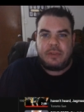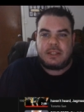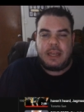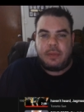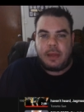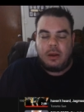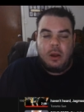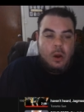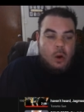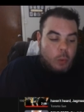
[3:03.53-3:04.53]
even say that?
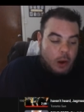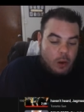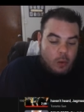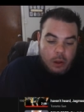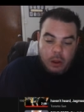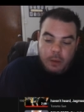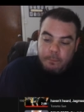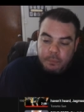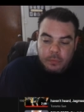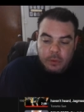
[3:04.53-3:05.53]
Well,
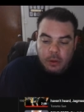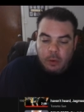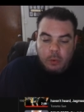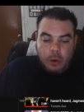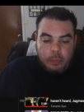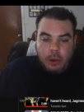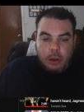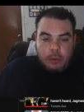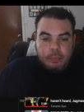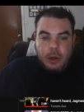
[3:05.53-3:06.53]
um, well,
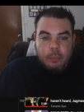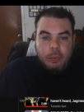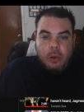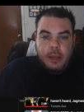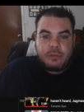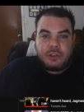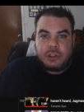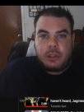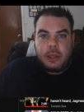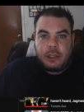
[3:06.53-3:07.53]
uh, Pierre Poilievre's
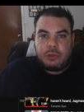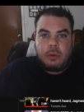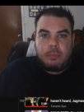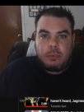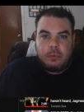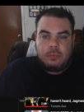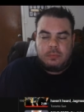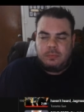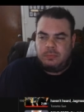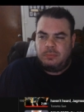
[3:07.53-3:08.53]
just like Trump.
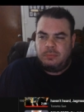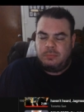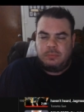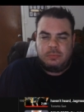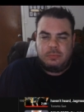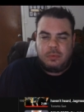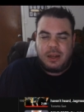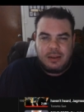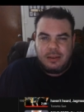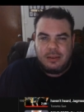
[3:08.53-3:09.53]

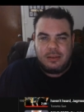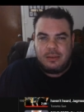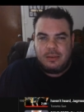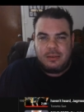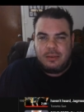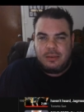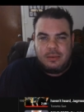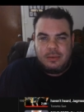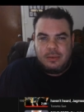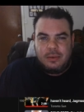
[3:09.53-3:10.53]
What?
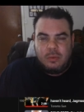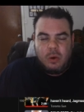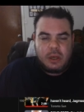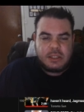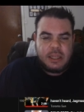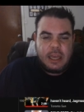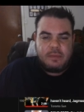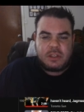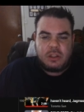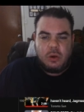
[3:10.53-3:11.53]
Well, because they
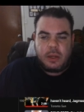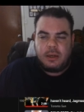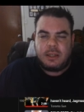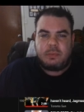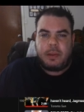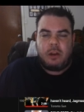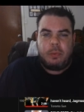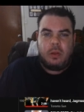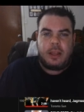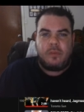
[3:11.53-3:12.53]
have slogan. Does Pierre
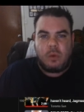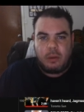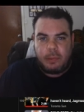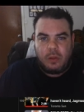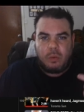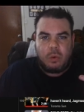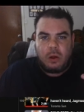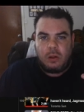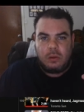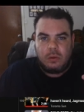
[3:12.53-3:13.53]
Poilievre want to build a
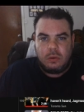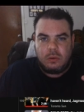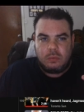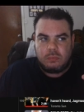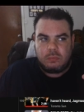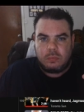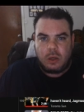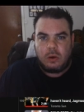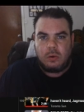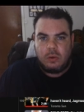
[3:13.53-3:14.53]
wall?
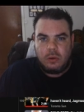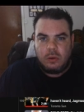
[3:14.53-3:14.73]
No.